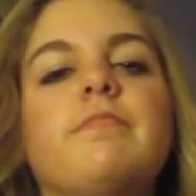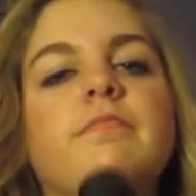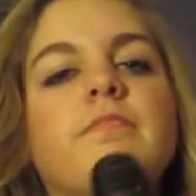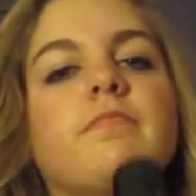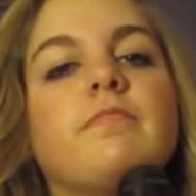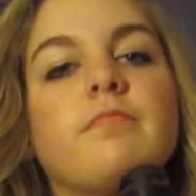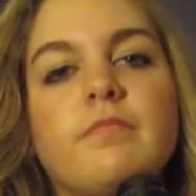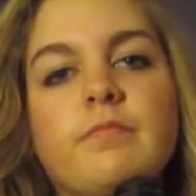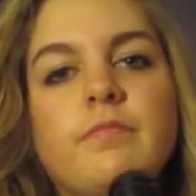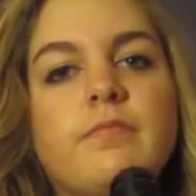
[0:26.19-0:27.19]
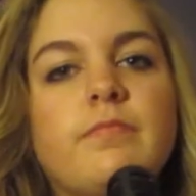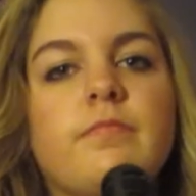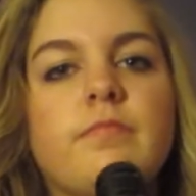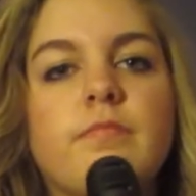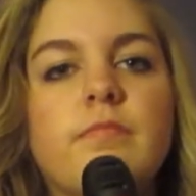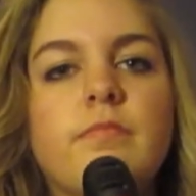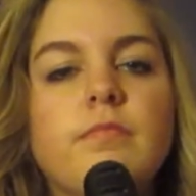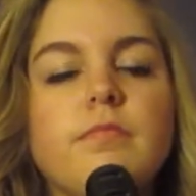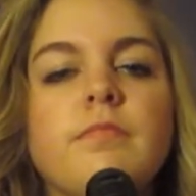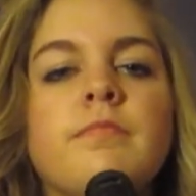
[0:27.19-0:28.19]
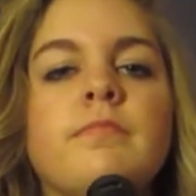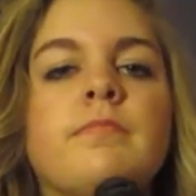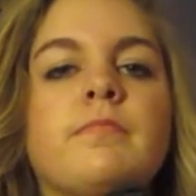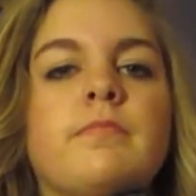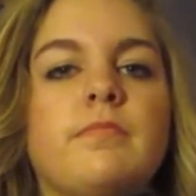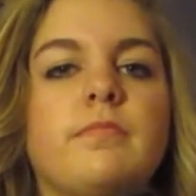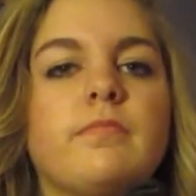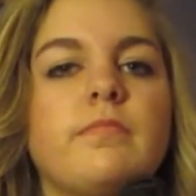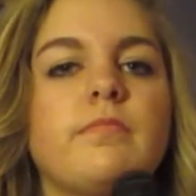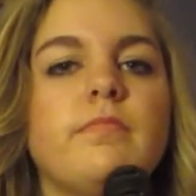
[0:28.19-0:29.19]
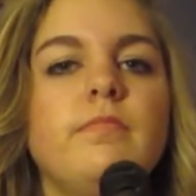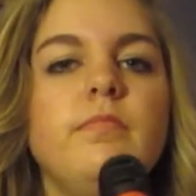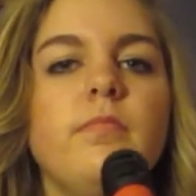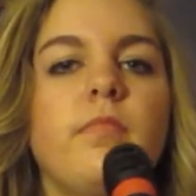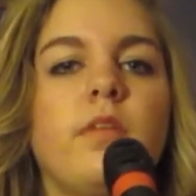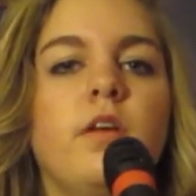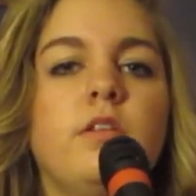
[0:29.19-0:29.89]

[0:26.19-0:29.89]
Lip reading: No one is speaking in this clip.